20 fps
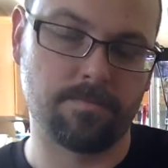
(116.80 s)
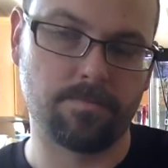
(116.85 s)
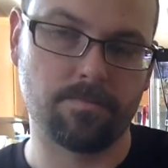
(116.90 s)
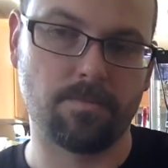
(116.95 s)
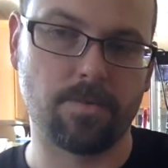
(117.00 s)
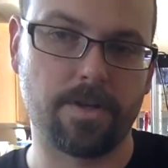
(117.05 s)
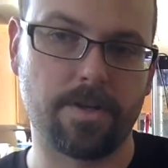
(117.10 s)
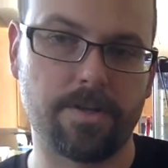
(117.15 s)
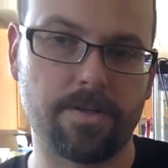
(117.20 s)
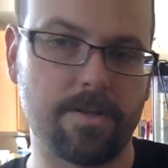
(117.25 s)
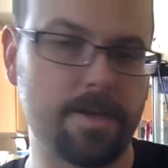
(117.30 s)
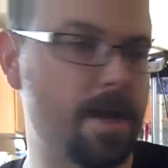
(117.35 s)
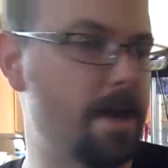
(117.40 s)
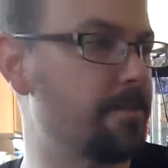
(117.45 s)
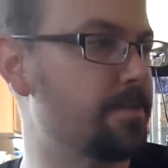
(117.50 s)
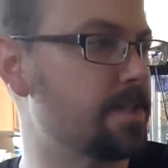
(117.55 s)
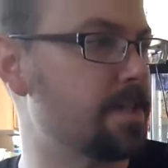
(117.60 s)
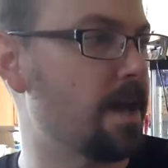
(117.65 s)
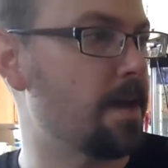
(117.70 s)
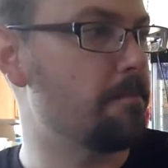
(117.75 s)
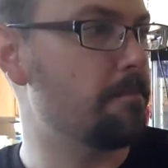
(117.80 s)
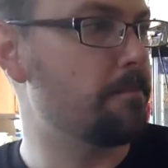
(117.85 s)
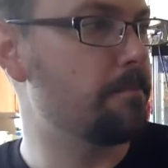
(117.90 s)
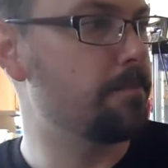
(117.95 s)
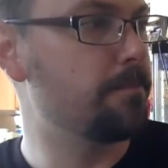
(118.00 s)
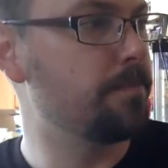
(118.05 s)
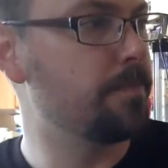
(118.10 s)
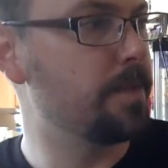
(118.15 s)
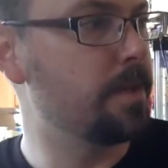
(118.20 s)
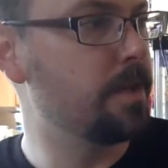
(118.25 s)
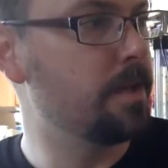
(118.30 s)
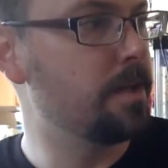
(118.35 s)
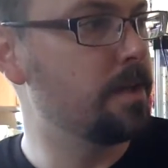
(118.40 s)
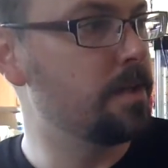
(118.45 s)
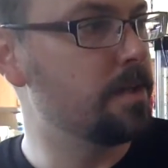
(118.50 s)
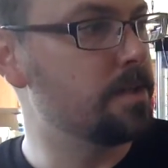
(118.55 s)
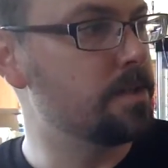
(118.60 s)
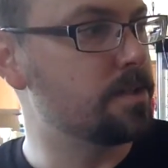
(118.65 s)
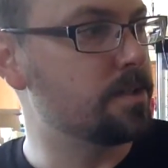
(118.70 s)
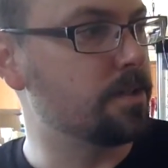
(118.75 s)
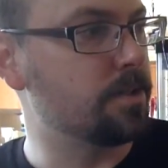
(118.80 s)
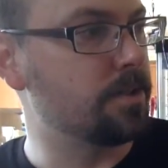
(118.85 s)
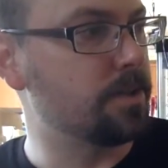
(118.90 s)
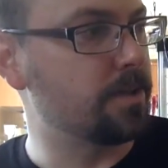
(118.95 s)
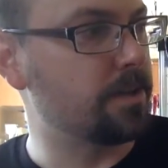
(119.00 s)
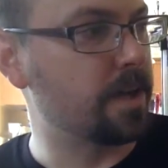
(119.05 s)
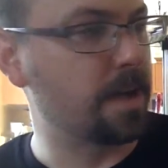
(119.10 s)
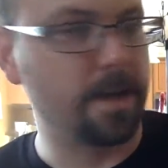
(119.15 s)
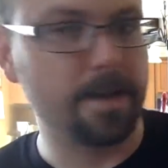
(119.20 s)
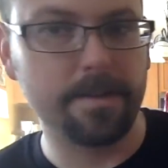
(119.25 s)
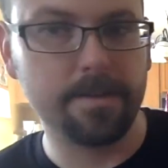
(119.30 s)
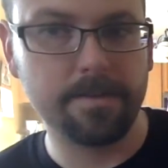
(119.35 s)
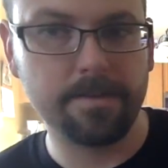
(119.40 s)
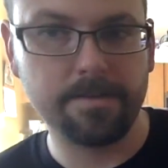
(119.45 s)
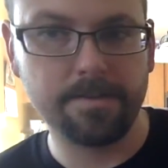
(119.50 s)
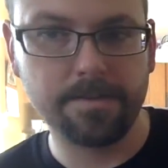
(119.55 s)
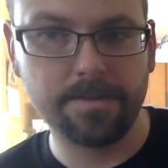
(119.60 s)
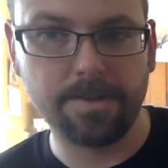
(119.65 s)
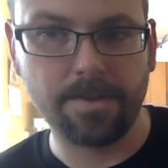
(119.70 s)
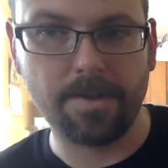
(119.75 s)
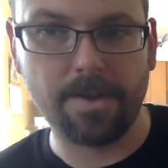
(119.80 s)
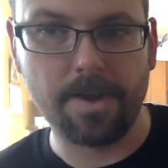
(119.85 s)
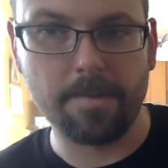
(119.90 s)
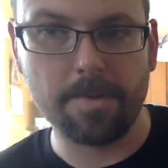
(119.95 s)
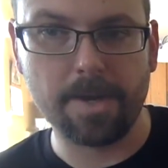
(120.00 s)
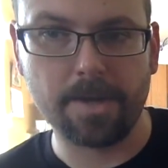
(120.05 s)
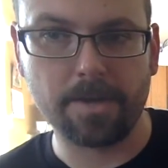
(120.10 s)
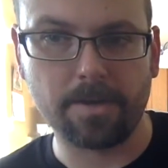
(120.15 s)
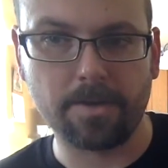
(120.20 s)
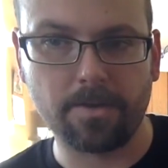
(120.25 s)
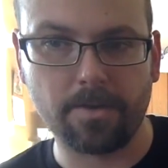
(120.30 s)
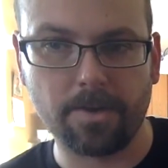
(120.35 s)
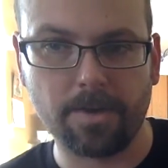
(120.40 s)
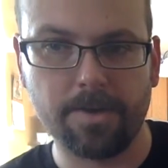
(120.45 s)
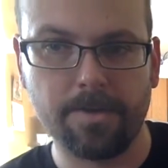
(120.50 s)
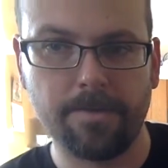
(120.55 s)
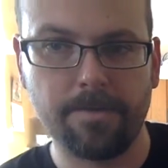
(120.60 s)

1 half step. So you got your A minor chord.